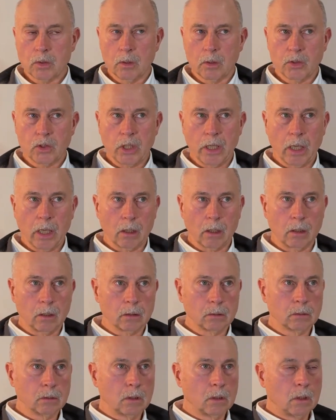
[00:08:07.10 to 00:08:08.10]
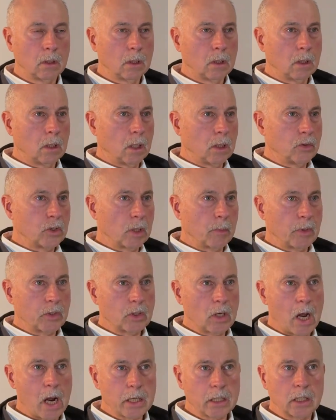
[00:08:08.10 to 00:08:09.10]
channel, a gentleman
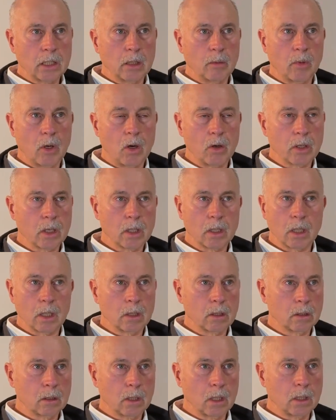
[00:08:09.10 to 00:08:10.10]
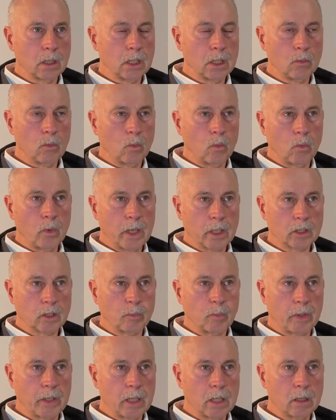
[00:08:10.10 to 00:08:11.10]
talking about it, and he
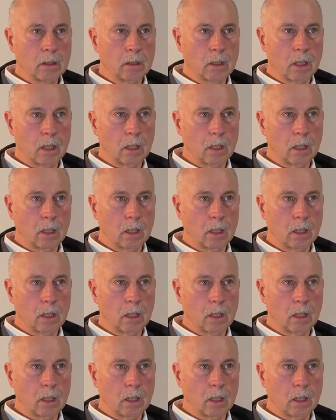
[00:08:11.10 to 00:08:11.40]
explained